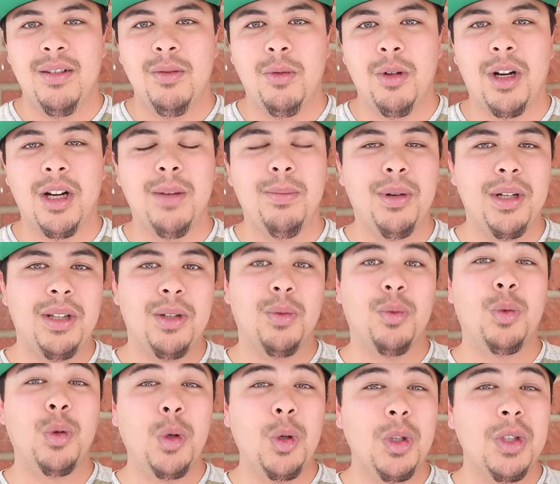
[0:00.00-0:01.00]
We're going to put the
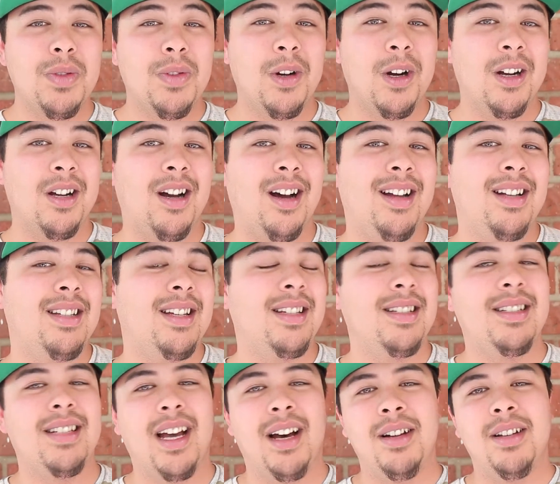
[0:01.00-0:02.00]
rules for our
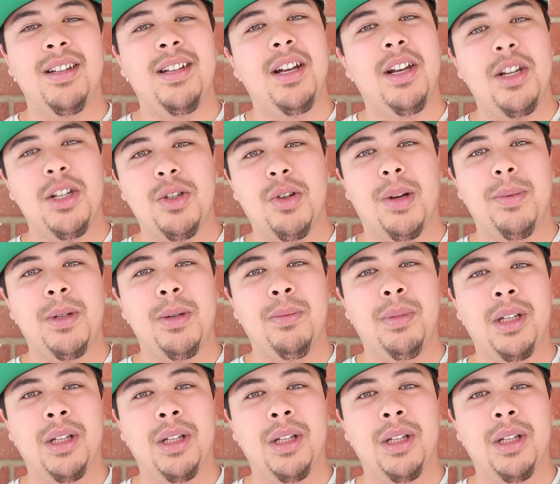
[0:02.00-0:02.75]
contest down in the description